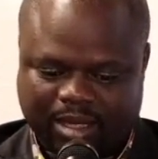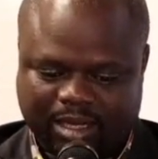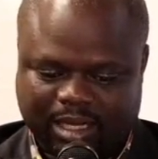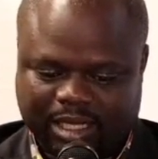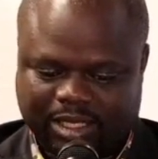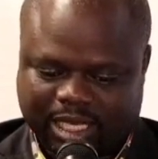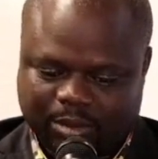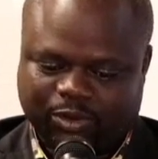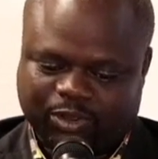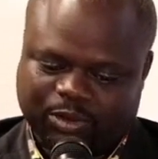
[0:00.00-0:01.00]
As some
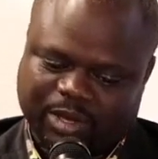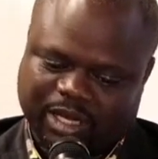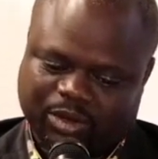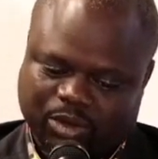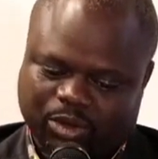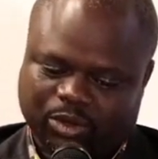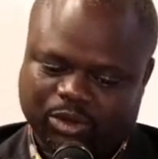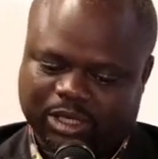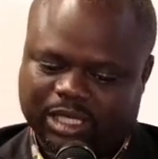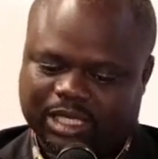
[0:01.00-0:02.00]
of you may know,
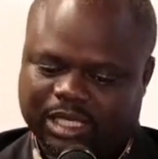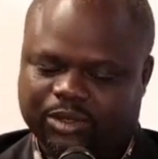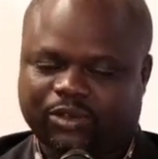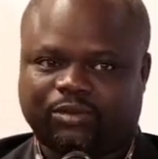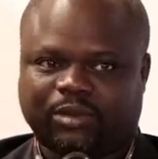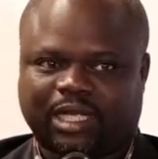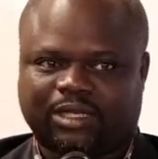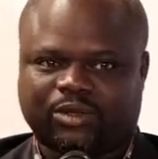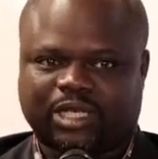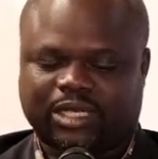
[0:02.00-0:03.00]
the city of
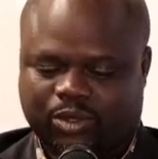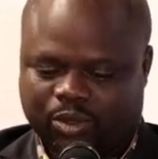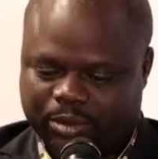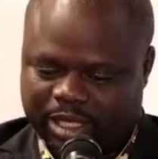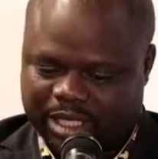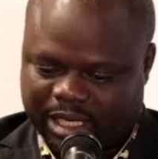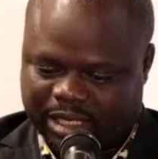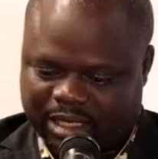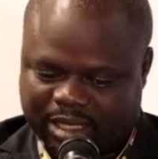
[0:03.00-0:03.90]
Umhlathuze is committed